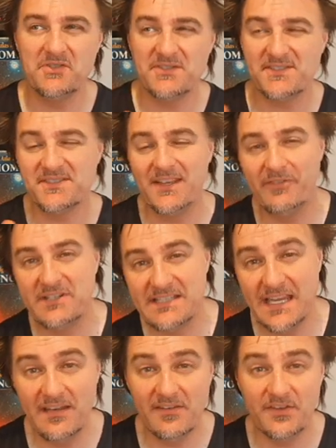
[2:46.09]
the
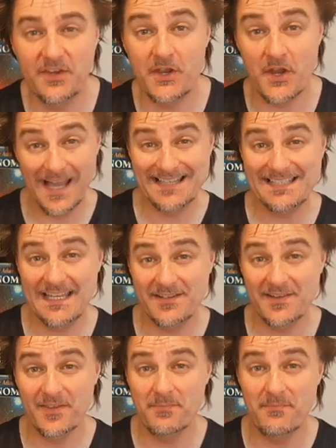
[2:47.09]
17th to the
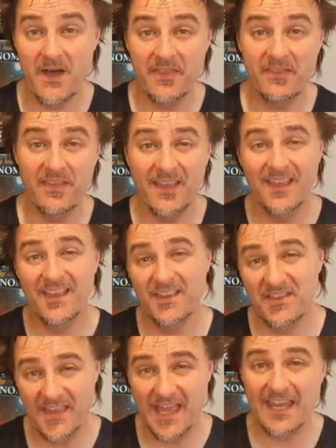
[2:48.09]
19th of the month.
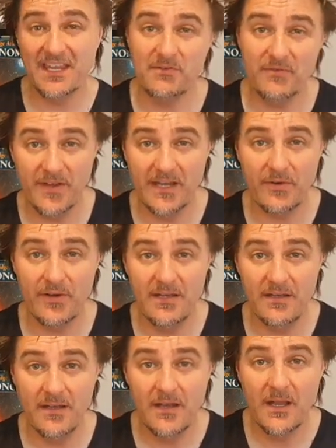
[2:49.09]
That can
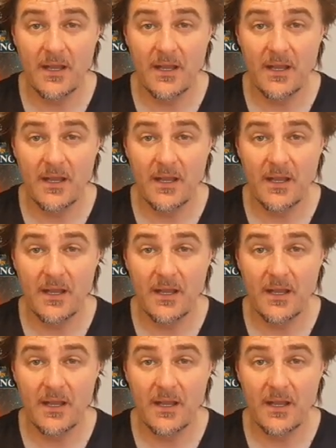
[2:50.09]
vary,